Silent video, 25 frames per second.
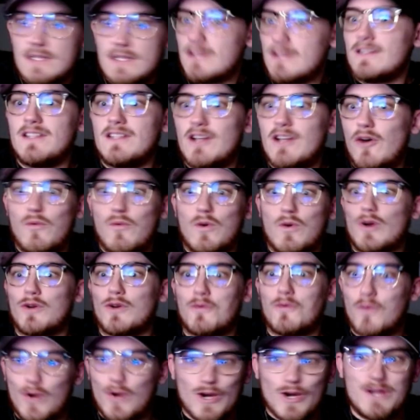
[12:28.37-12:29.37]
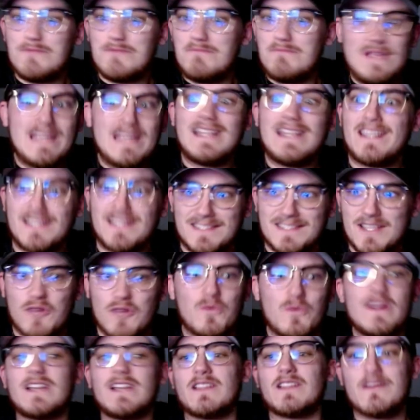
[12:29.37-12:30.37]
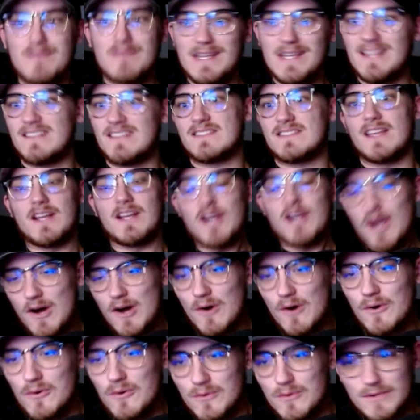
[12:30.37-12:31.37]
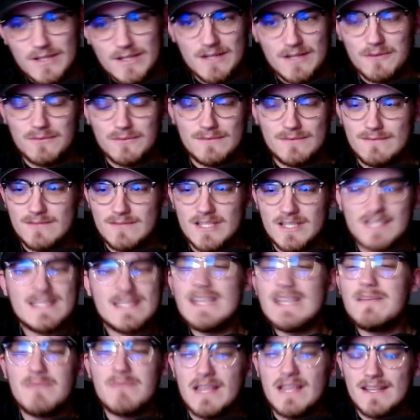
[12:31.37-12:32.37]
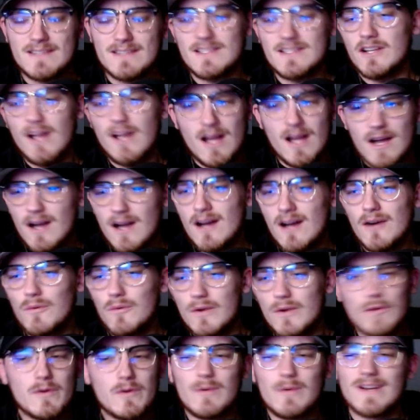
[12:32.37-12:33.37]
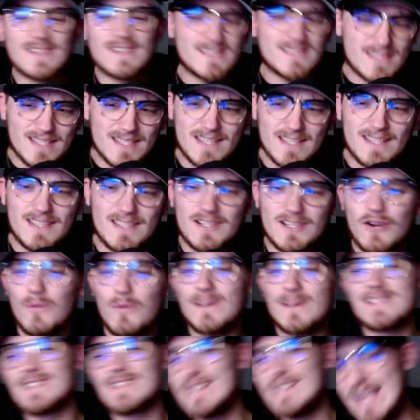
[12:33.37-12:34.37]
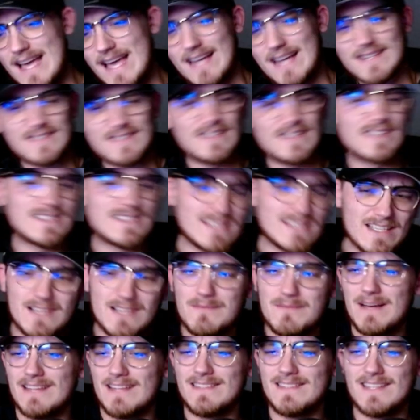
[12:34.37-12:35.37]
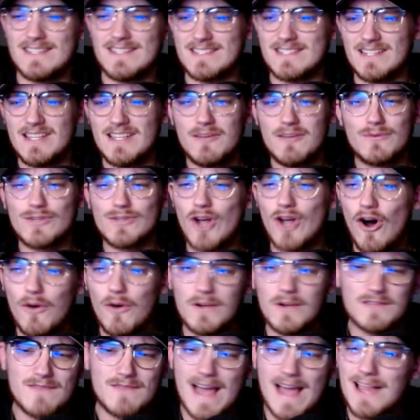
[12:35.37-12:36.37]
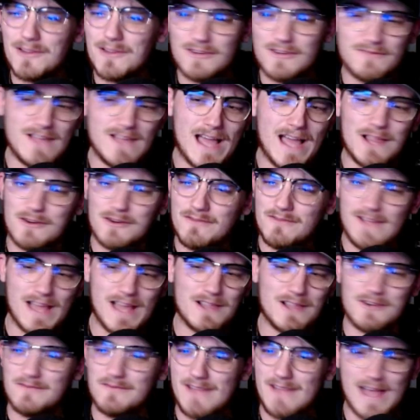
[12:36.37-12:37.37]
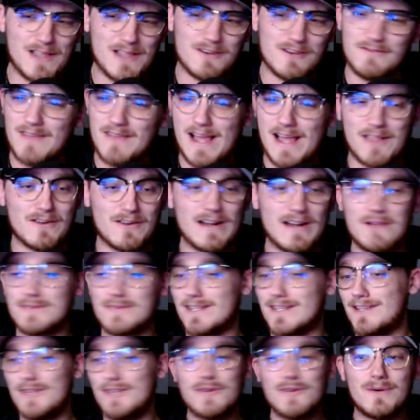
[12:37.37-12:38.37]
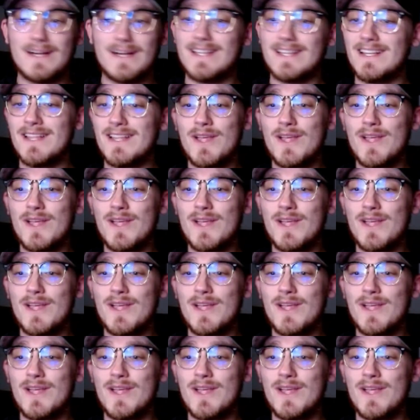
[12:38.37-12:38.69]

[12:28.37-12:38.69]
we're in meetings, like weekly meetings, like, oh, just team meetings, like, oh, what do we want to see? What's next? Let's think about this. And he was always Valorant, Valorant, Valorant, Valorant, Valorant. And I was like, you know what?